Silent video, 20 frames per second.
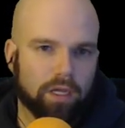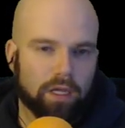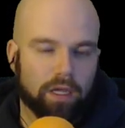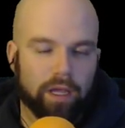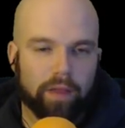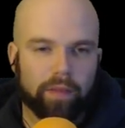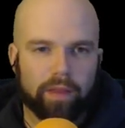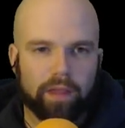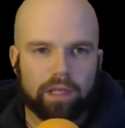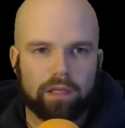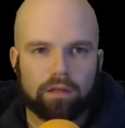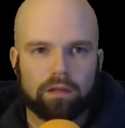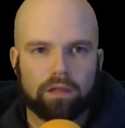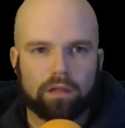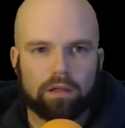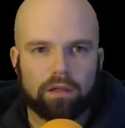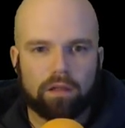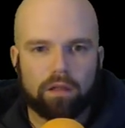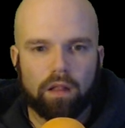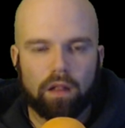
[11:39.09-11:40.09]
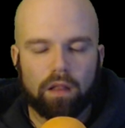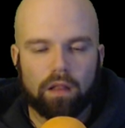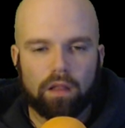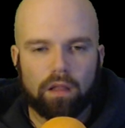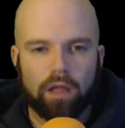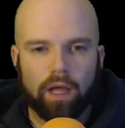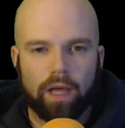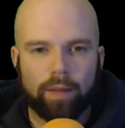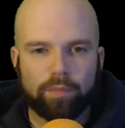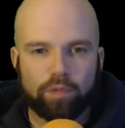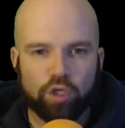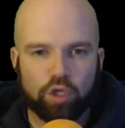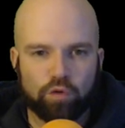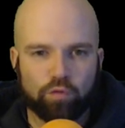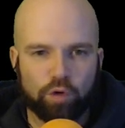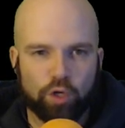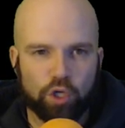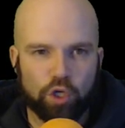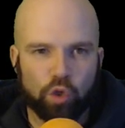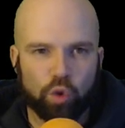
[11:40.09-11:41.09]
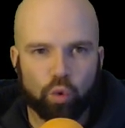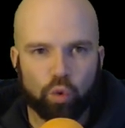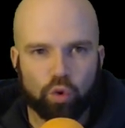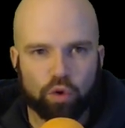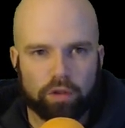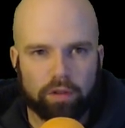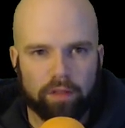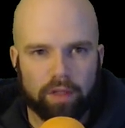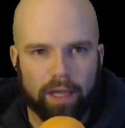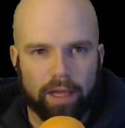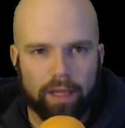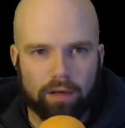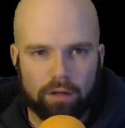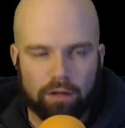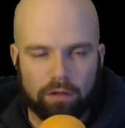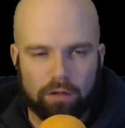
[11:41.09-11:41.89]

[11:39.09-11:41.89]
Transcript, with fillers: And then I'm going to record that